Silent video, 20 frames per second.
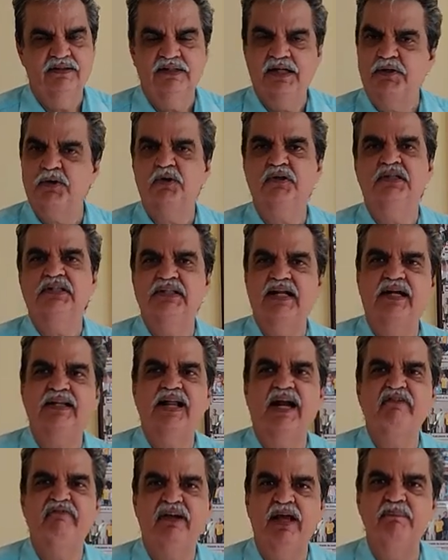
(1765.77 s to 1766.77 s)
The truth is
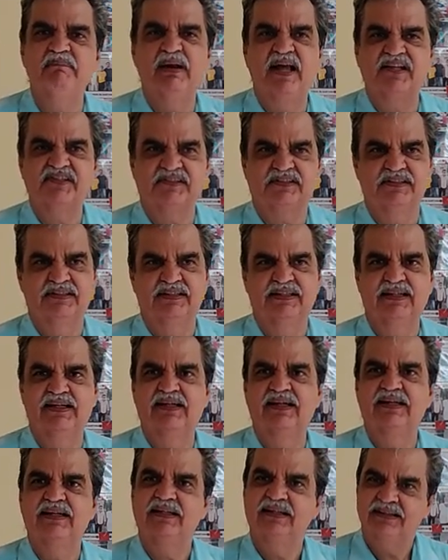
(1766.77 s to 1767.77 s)
that we are blessed.
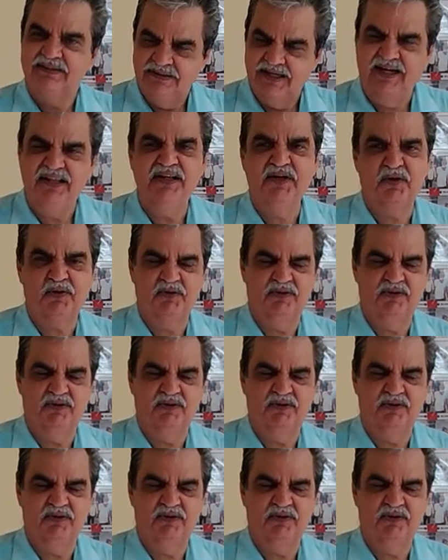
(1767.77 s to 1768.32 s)
That is the